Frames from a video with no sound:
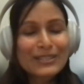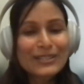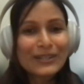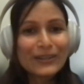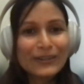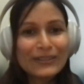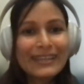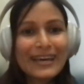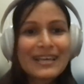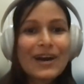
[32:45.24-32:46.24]
So
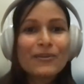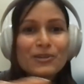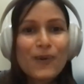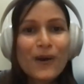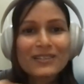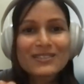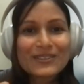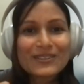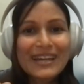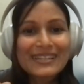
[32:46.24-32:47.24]
that is how it works.
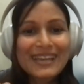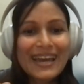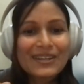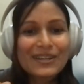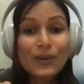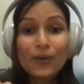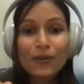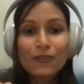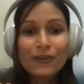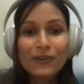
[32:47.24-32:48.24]
So that can
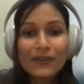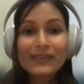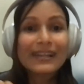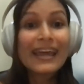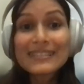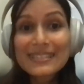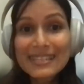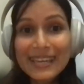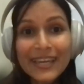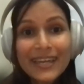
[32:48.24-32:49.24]
go for the next
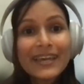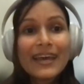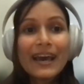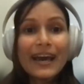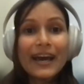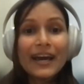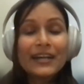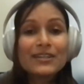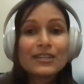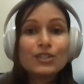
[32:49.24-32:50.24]
day.
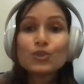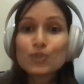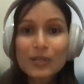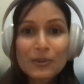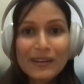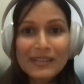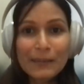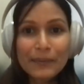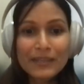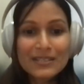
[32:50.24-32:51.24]
And usually what
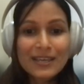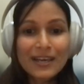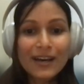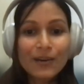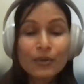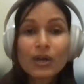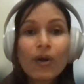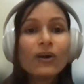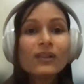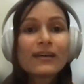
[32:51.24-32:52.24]
happens with
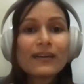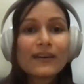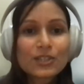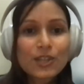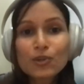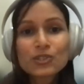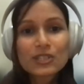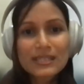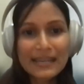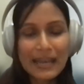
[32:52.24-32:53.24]
all the
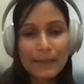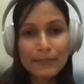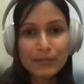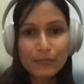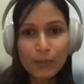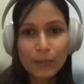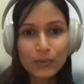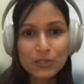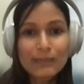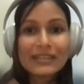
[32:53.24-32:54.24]
solutions that have been
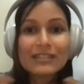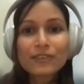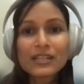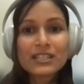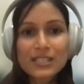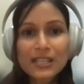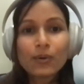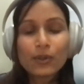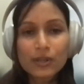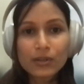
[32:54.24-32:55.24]
proposed by different
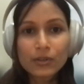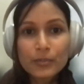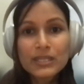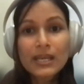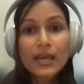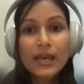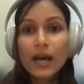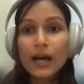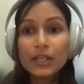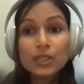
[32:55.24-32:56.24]
stakeholder groups,
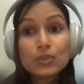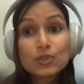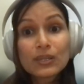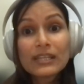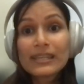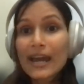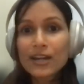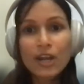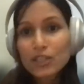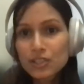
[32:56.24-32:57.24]
usually they are
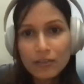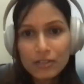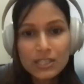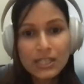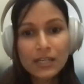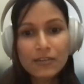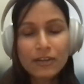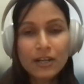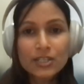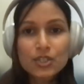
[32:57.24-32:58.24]
not sufficient
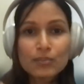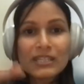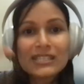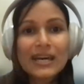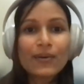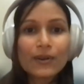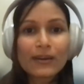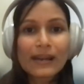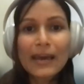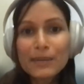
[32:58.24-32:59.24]
for us to meet
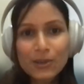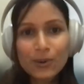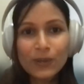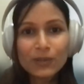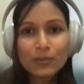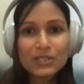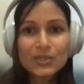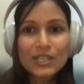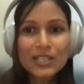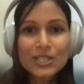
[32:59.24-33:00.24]
our climate goal,
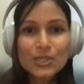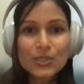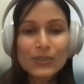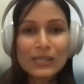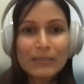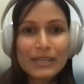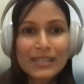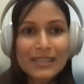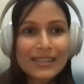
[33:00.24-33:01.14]
which is to limit